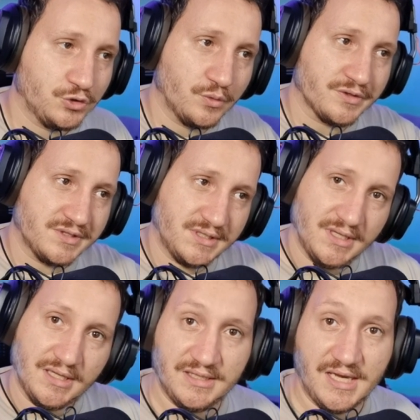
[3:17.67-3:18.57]
towards
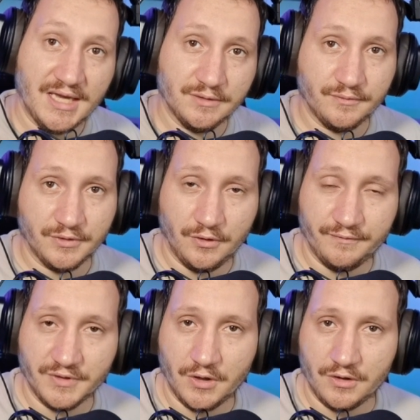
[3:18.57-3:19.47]
the end
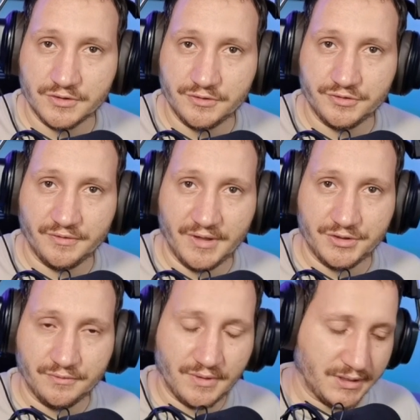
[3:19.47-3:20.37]
of the console
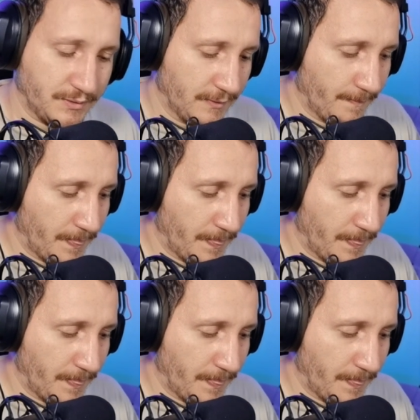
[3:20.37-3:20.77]
generation, right?